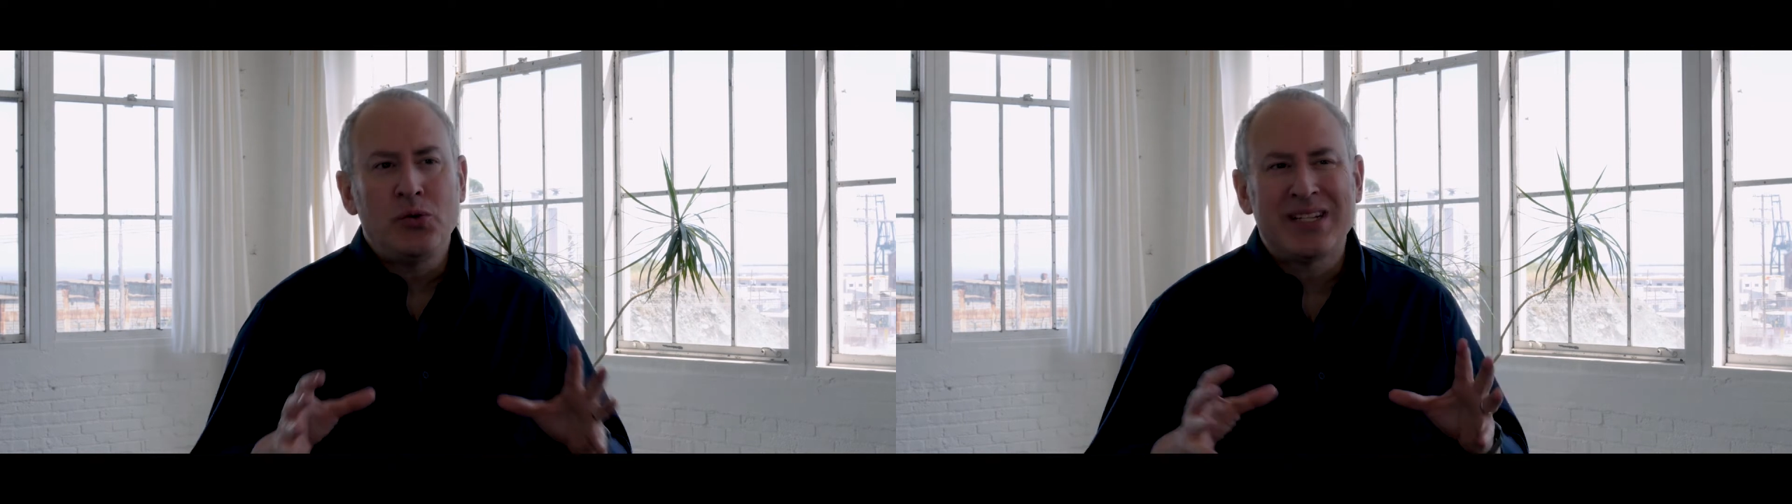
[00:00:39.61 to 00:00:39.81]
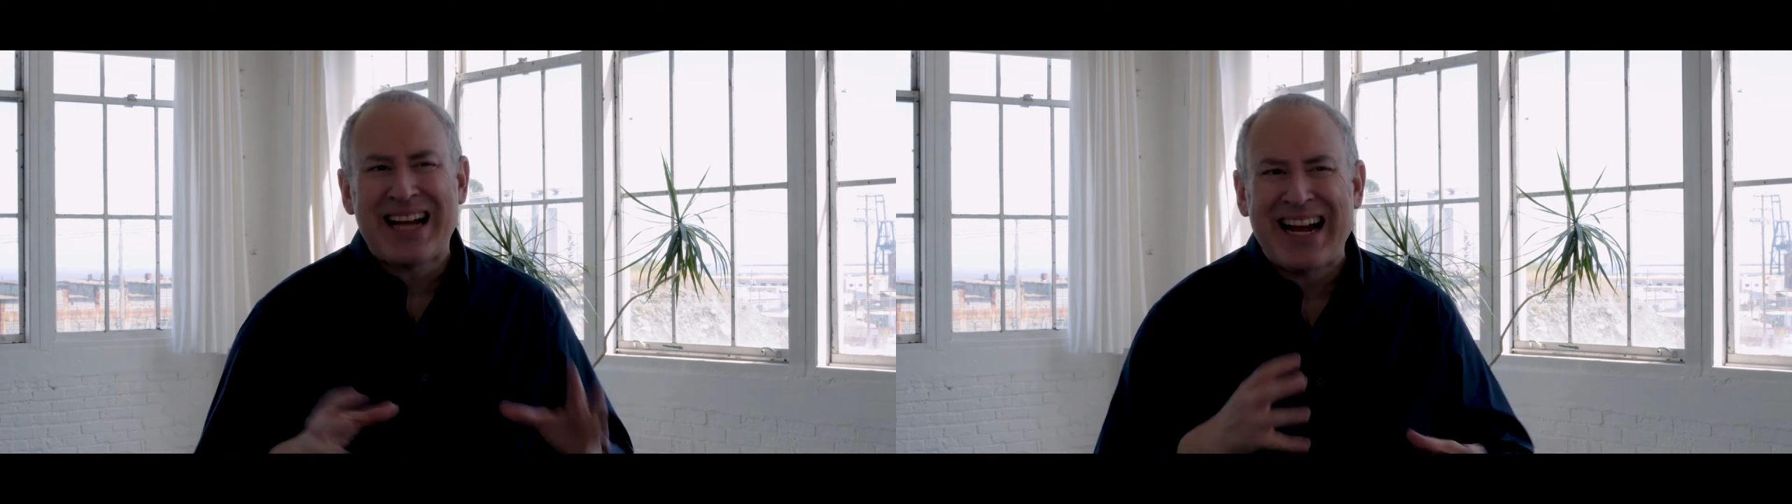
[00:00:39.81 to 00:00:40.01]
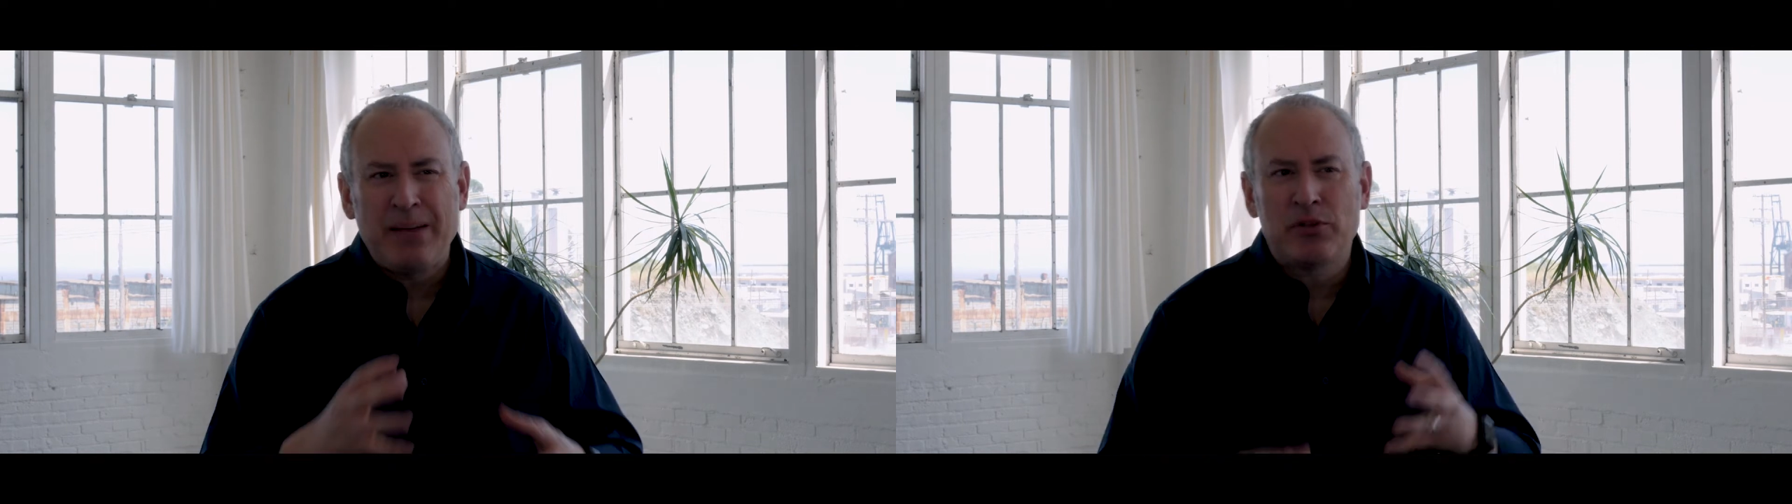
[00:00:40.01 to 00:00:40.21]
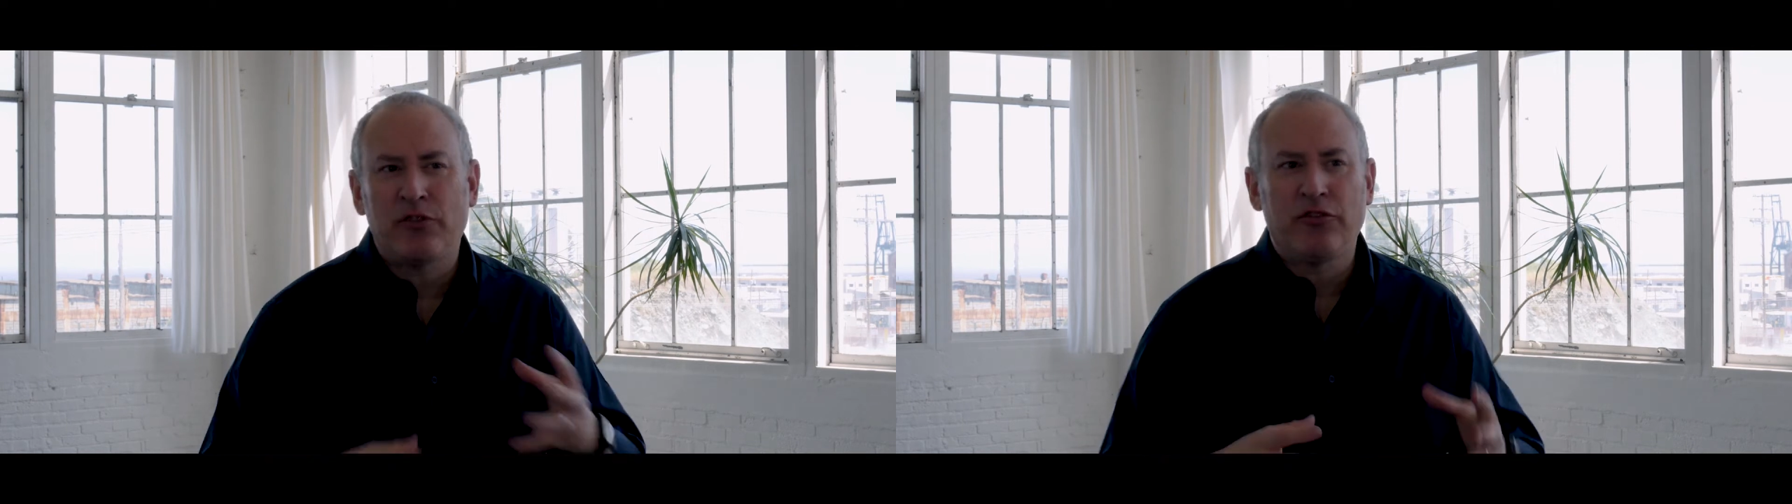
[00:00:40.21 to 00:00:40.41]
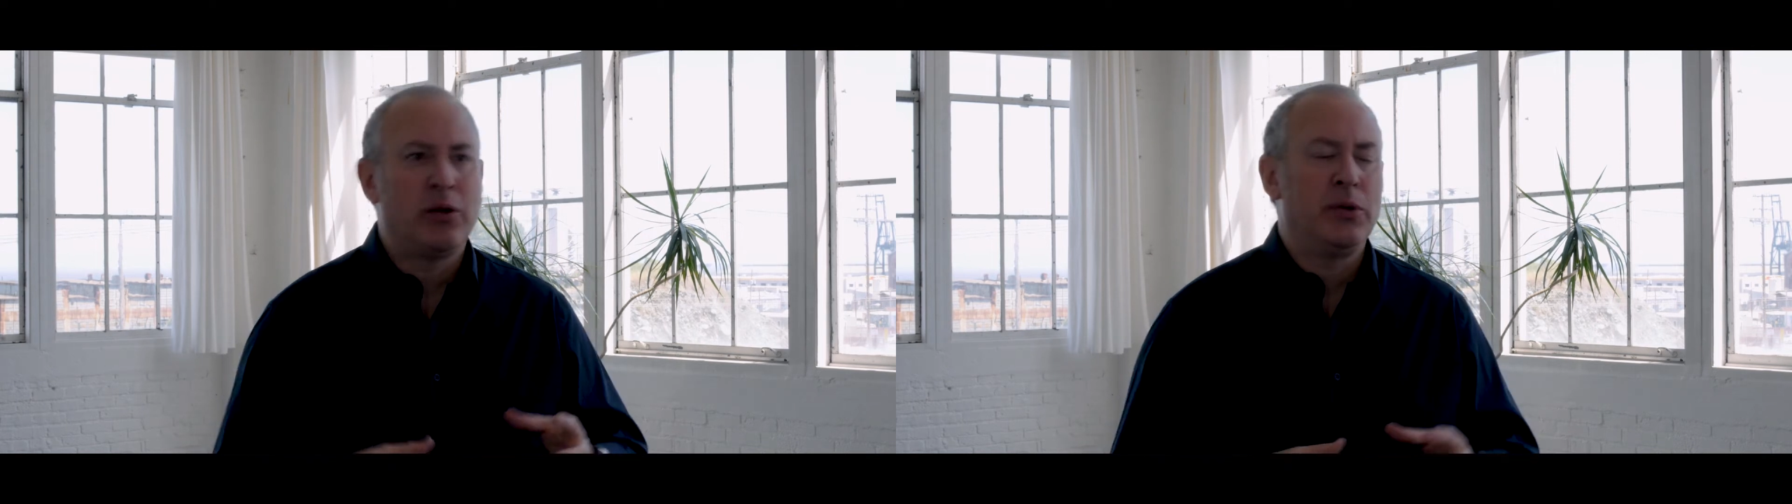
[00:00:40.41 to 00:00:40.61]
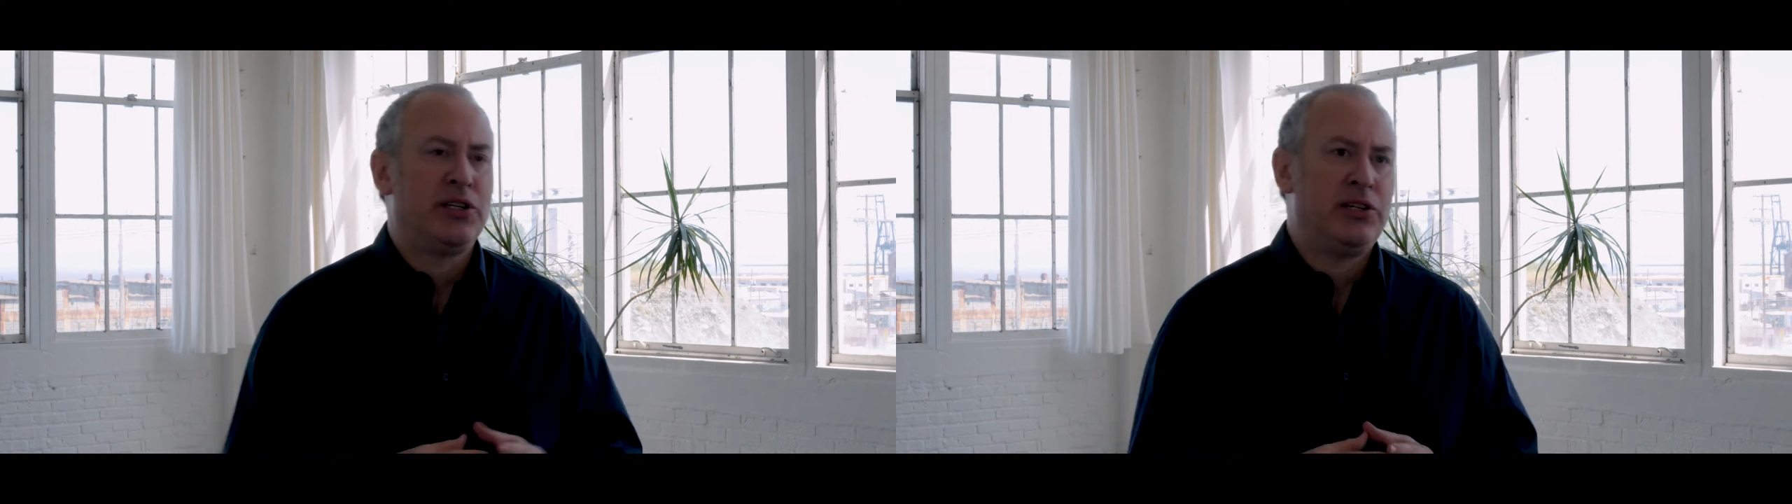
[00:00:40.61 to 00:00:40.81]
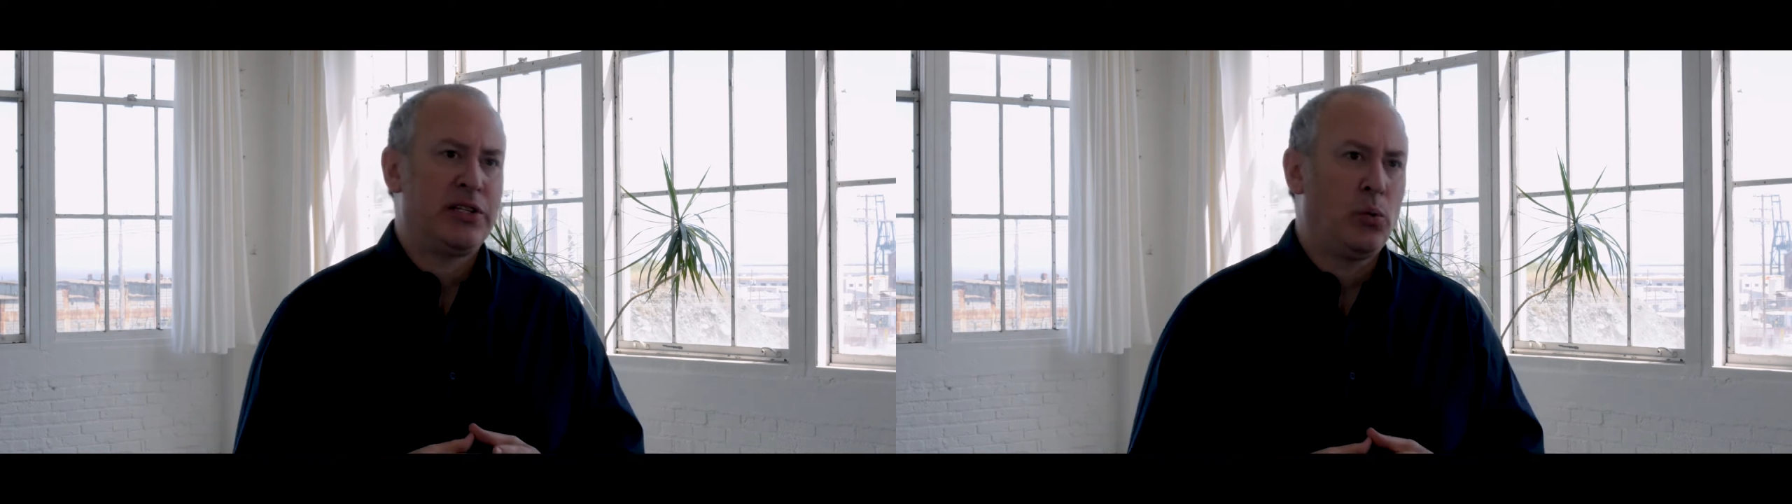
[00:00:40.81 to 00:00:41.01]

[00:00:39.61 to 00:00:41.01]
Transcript: types of frequencies that